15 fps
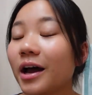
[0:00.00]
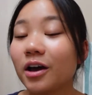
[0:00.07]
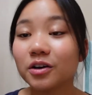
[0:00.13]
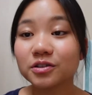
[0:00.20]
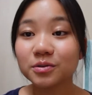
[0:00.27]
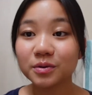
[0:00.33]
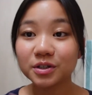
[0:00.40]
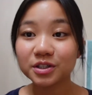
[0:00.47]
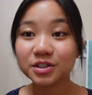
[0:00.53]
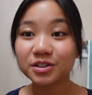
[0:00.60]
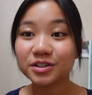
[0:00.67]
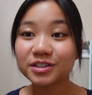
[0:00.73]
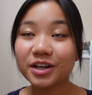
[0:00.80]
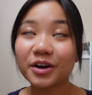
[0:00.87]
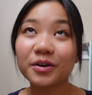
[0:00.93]
I also wanted to
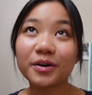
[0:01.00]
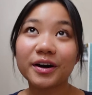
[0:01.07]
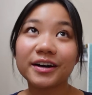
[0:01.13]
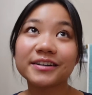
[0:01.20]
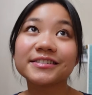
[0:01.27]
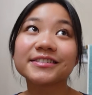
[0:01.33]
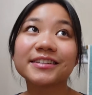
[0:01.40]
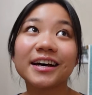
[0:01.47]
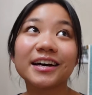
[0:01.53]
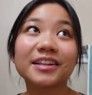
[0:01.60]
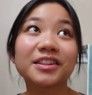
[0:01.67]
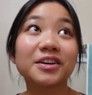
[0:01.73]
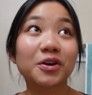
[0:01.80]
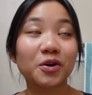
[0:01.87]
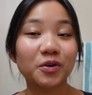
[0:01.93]
just tell you guys
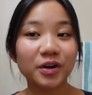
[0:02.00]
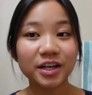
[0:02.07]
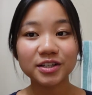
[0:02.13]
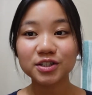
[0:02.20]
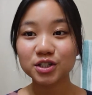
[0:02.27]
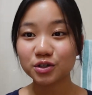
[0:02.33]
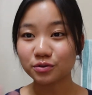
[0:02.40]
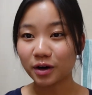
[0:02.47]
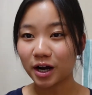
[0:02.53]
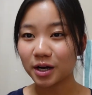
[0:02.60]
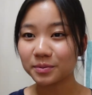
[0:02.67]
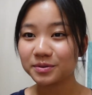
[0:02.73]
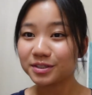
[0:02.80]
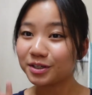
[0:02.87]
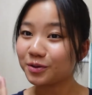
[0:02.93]
that the Korean
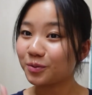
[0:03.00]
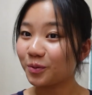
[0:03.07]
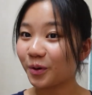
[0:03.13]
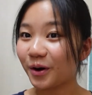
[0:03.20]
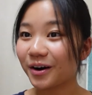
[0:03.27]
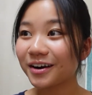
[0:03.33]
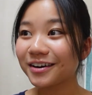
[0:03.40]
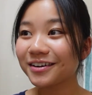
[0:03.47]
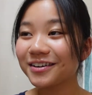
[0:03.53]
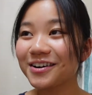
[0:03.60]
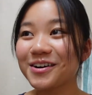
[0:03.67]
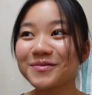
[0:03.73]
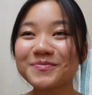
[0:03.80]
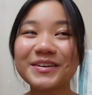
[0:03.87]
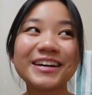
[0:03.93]
scrub didn't work
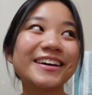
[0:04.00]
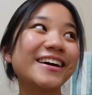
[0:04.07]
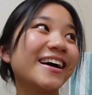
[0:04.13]
on me.